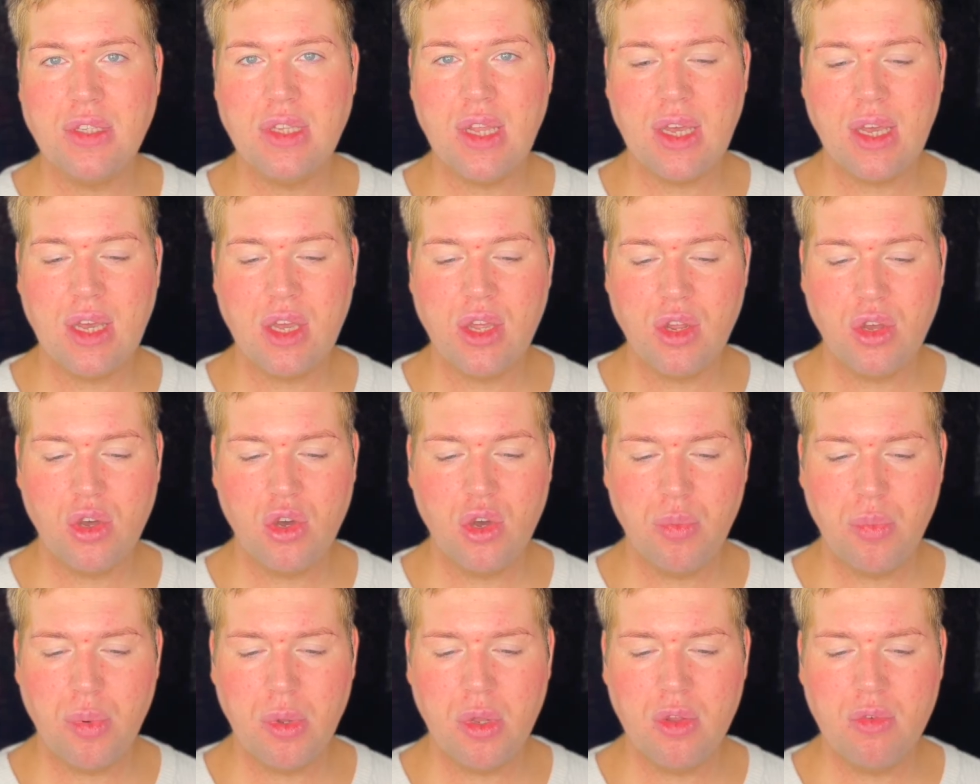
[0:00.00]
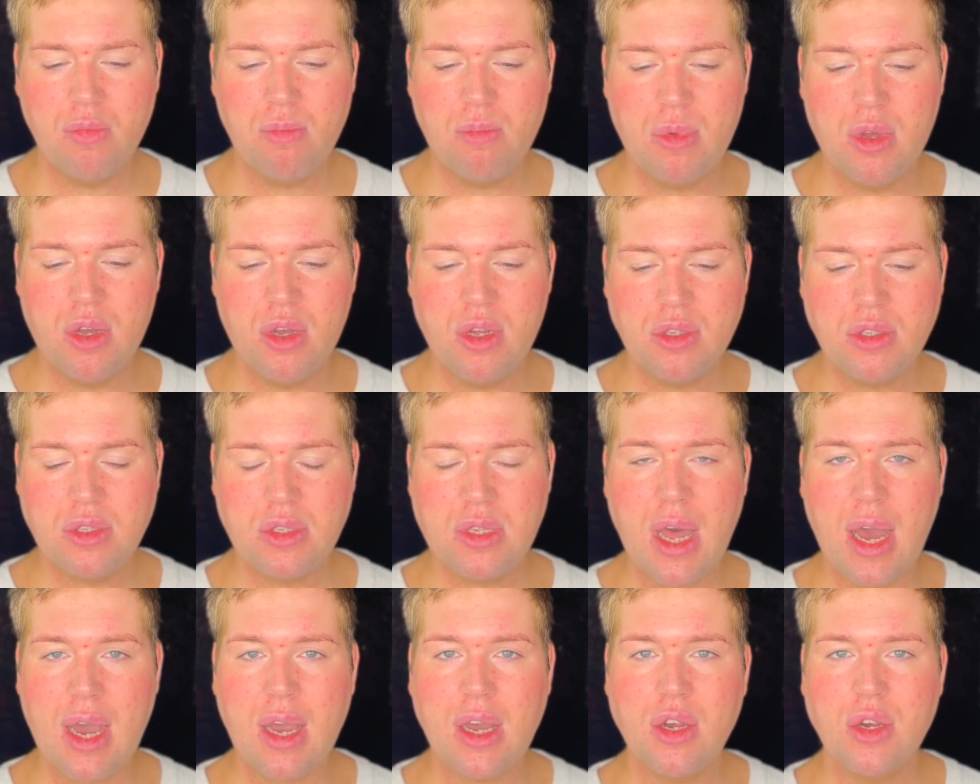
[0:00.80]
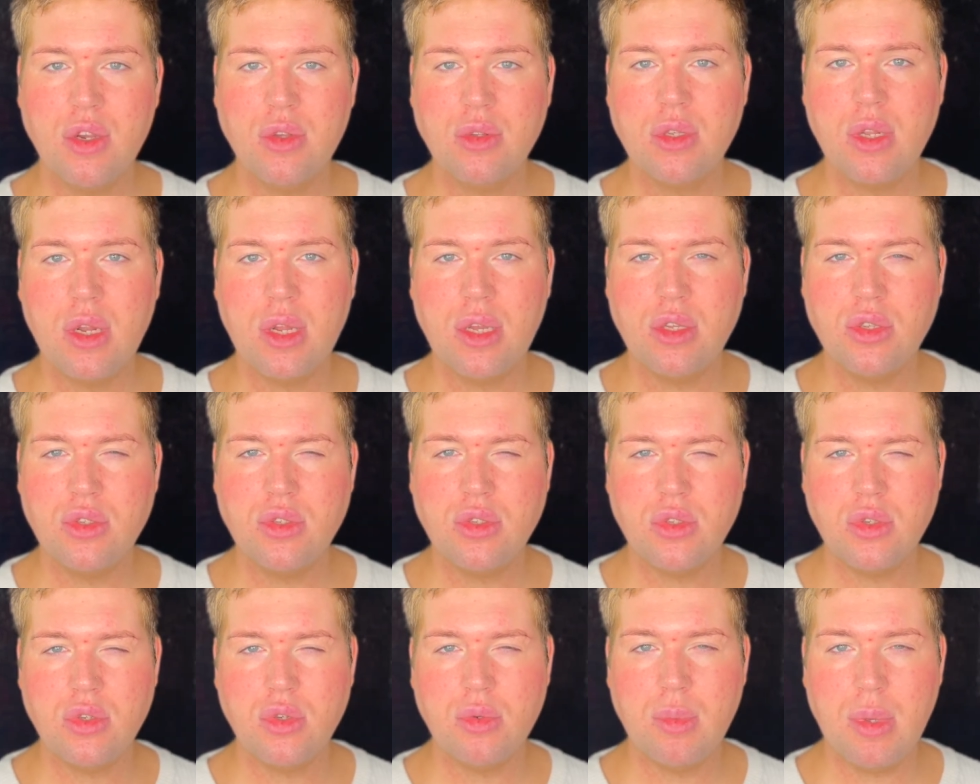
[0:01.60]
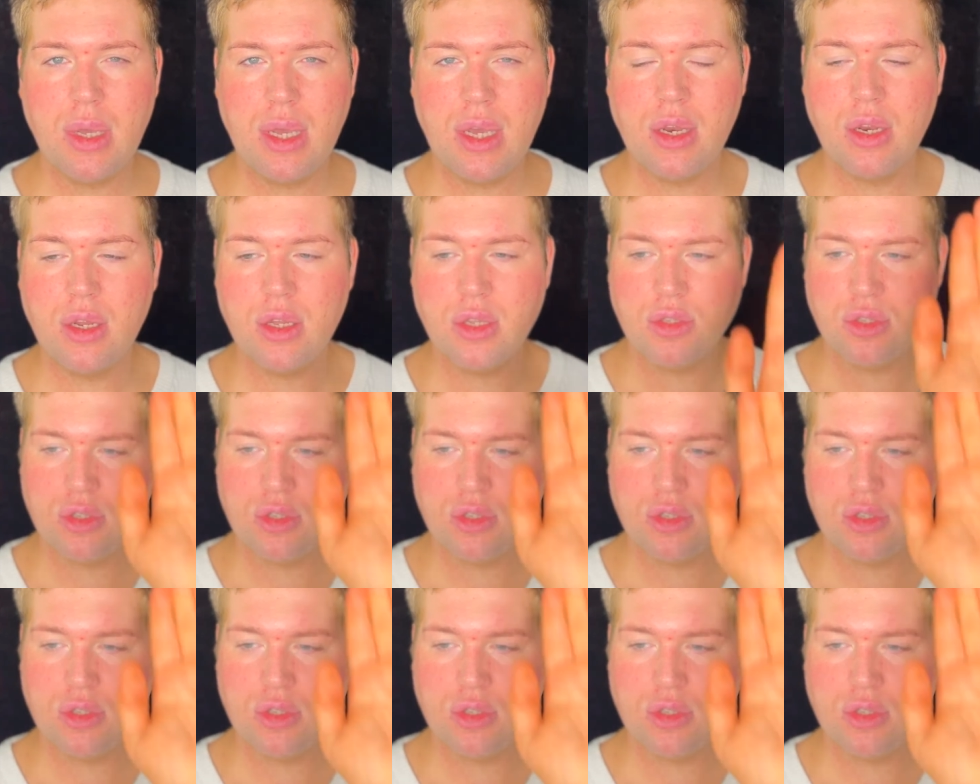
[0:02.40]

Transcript: like a couple of modes that I can do to like zoom in and